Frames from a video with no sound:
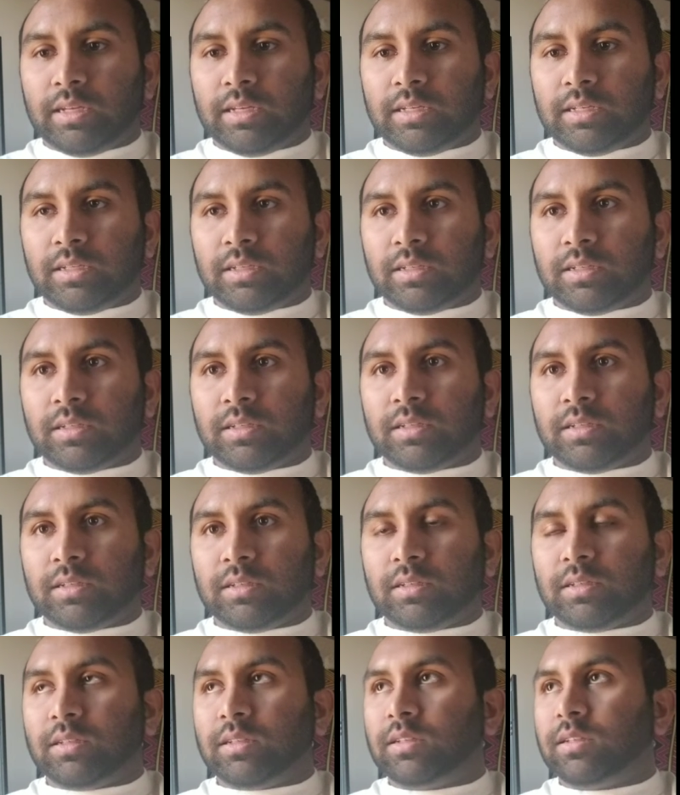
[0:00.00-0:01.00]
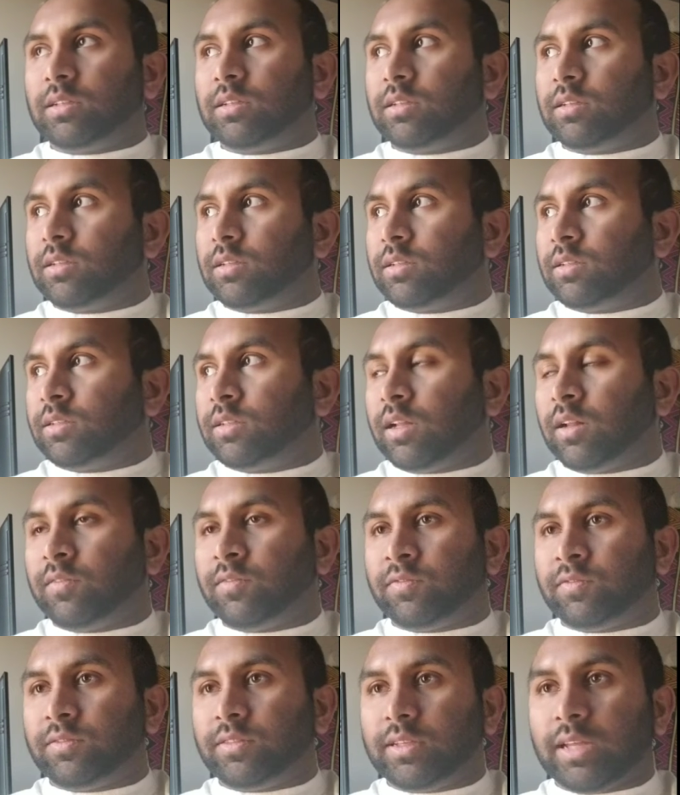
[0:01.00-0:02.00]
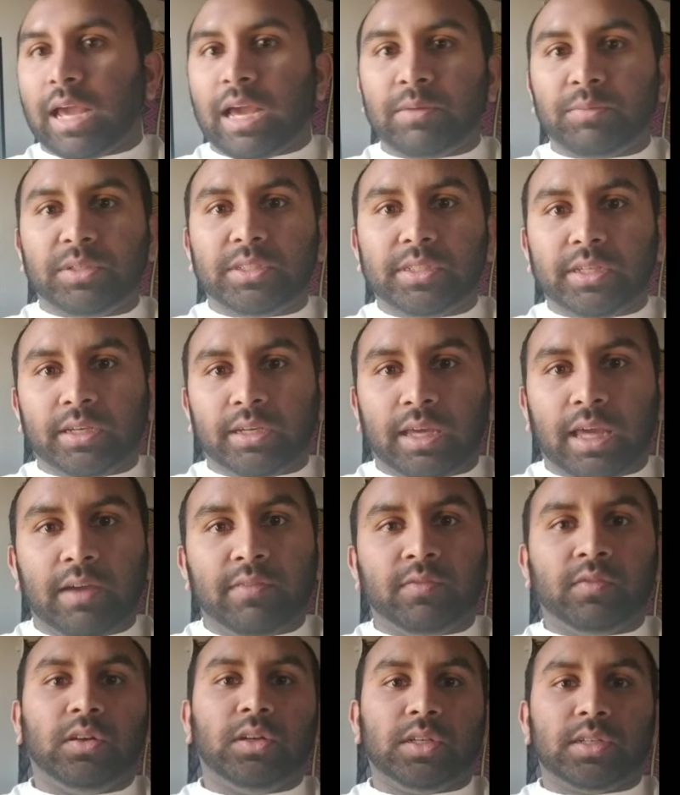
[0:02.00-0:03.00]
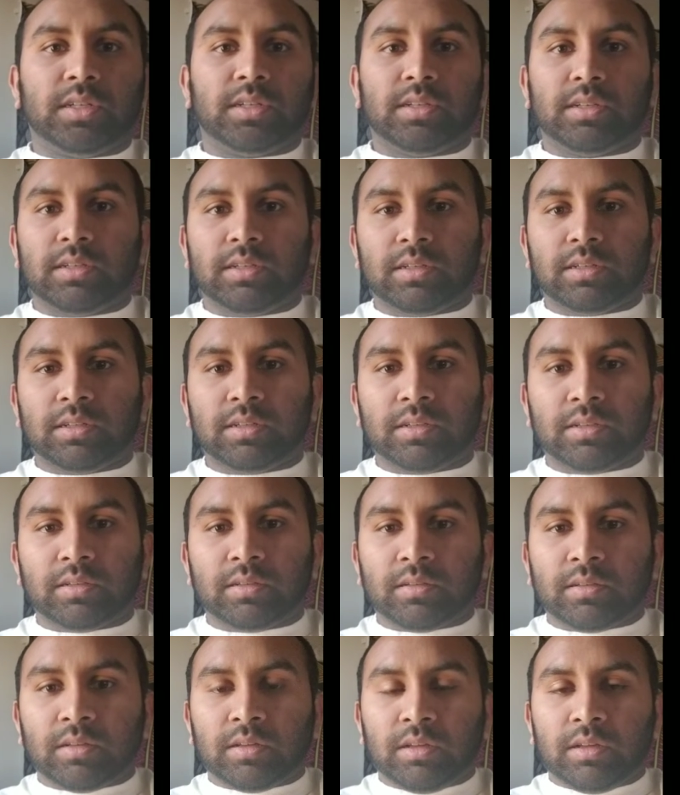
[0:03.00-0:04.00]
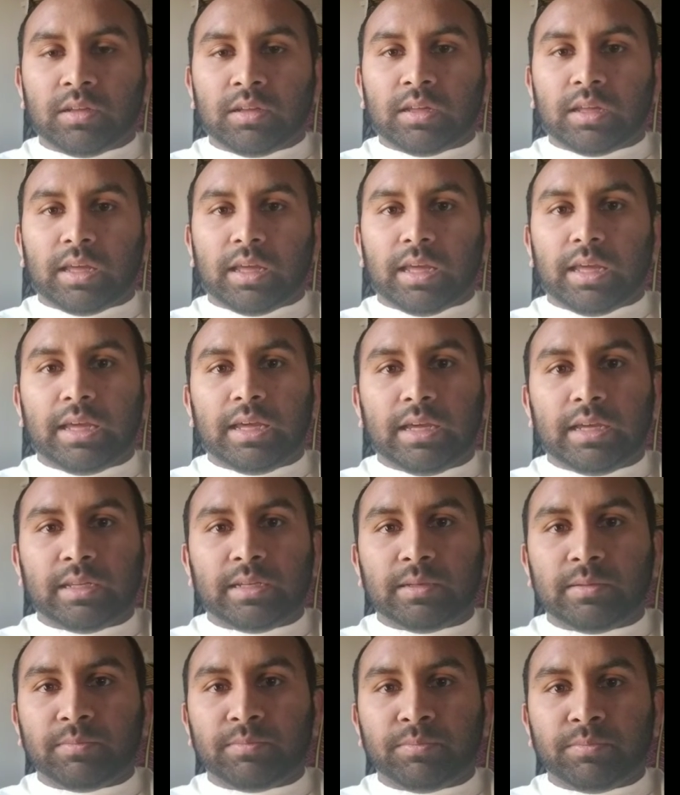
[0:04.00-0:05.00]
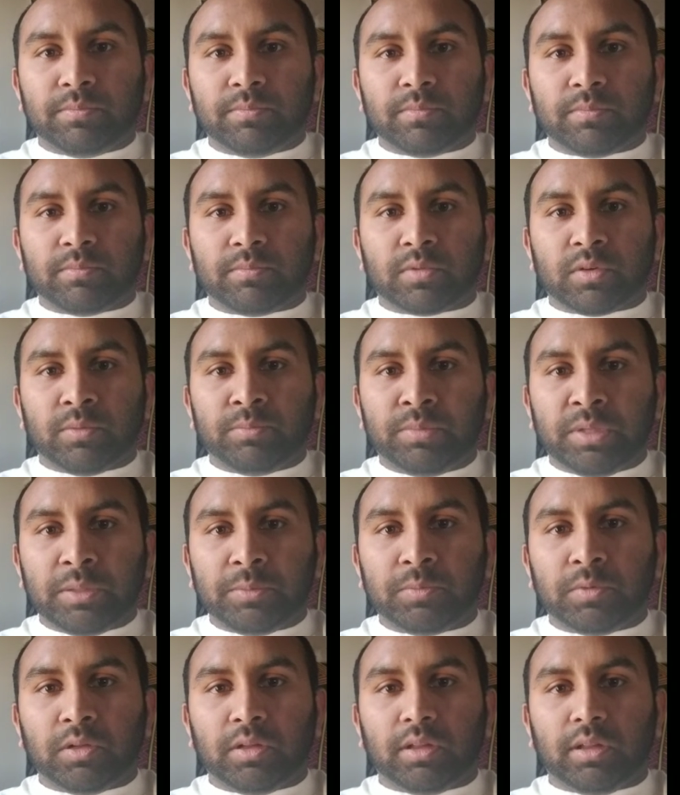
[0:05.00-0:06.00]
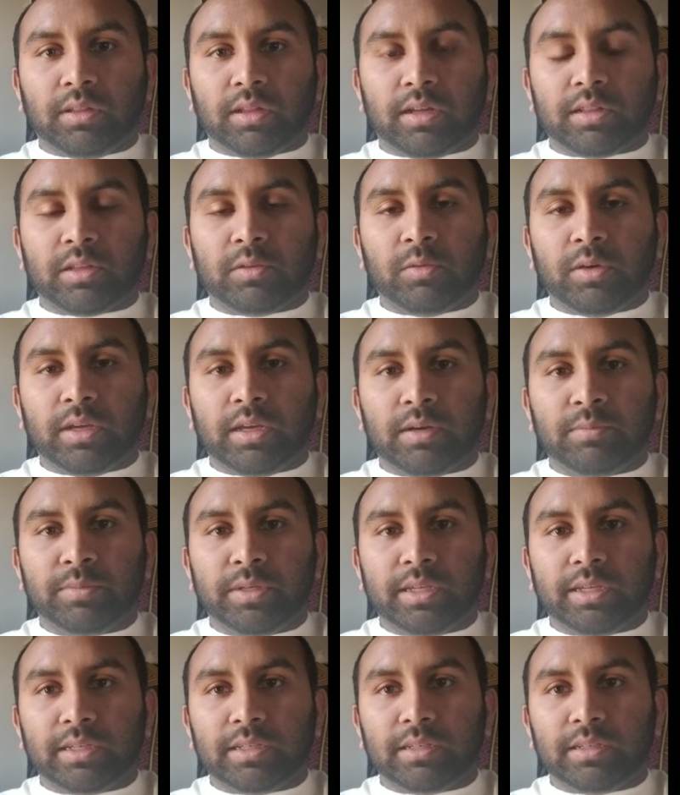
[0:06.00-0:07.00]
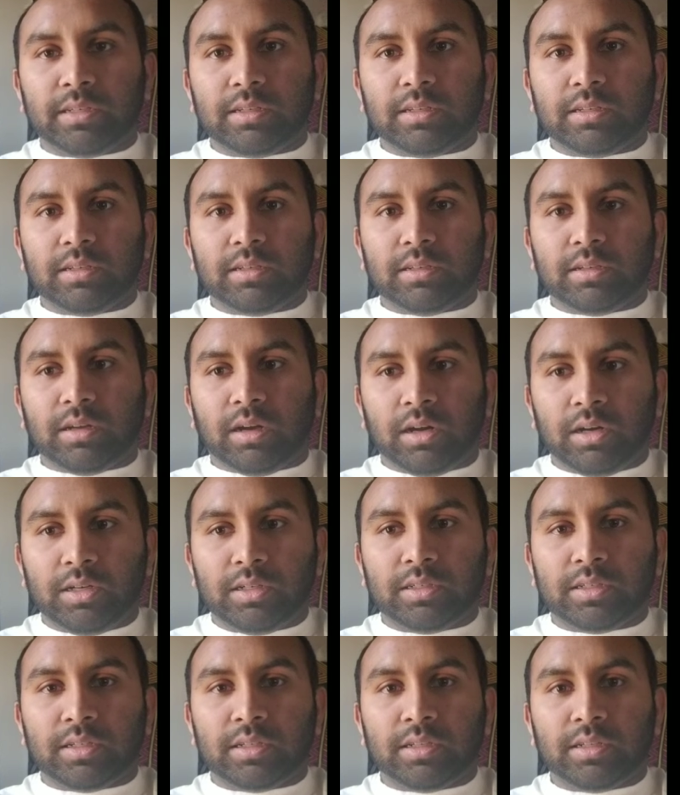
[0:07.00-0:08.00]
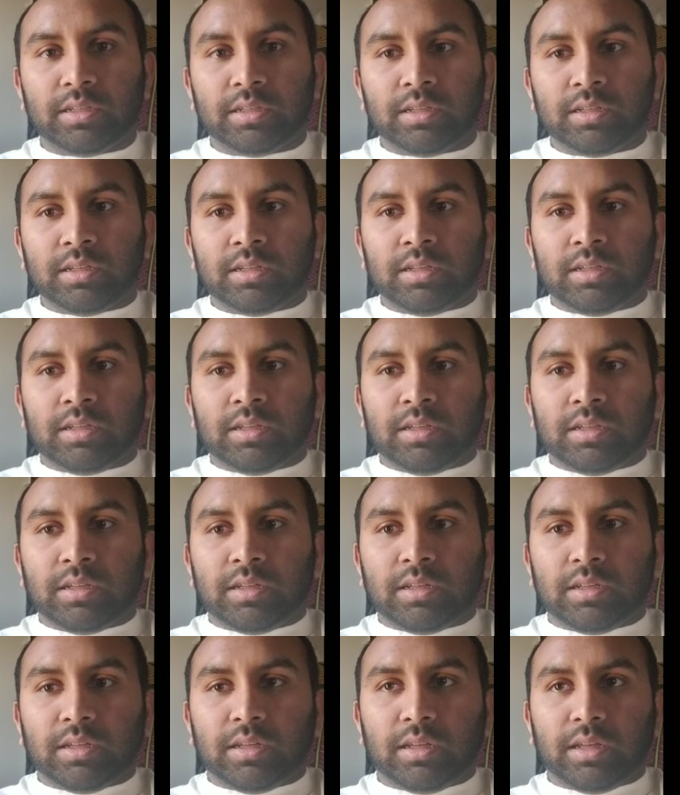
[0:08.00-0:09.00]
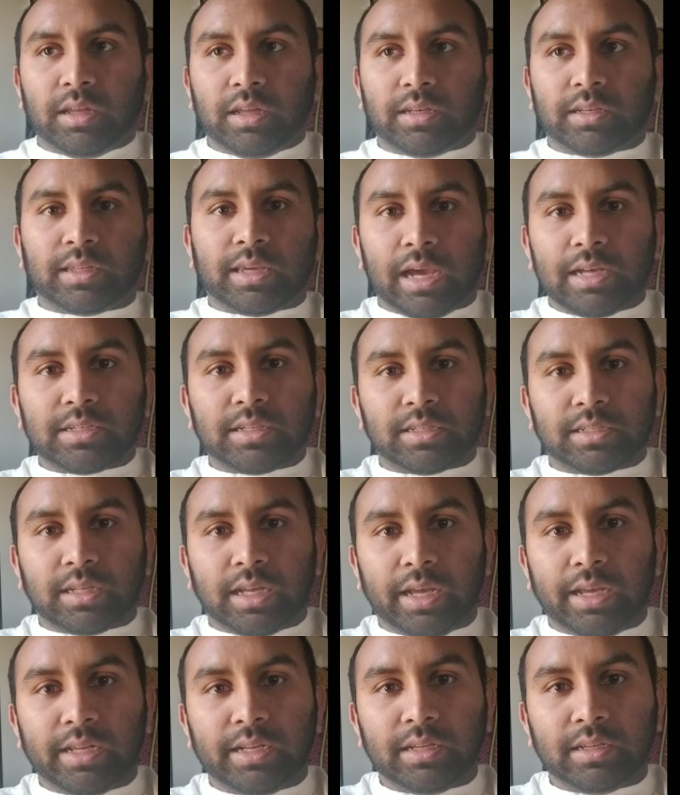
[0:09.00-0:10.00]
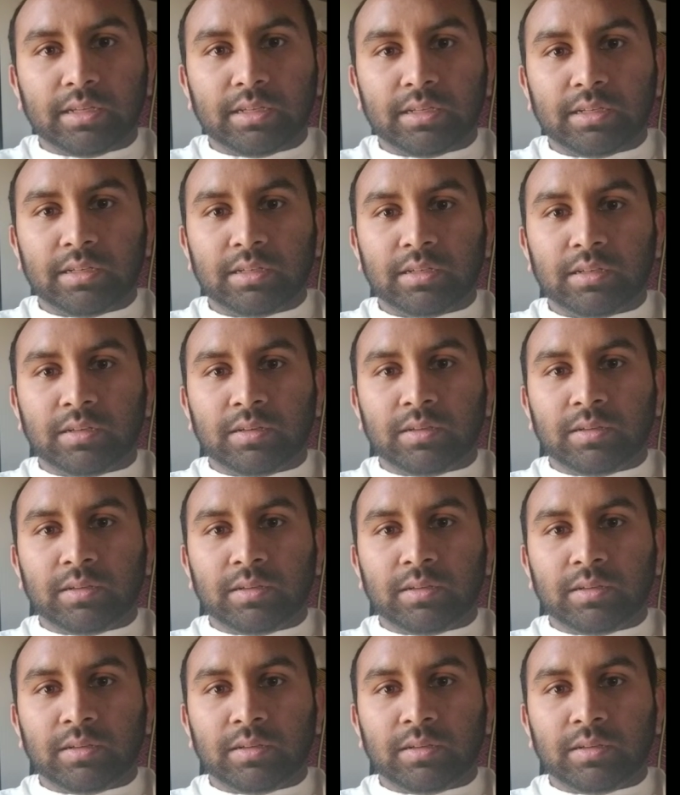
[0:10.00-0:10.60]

and self-damaging efforts. And good people along the way are being hurt and cast aside.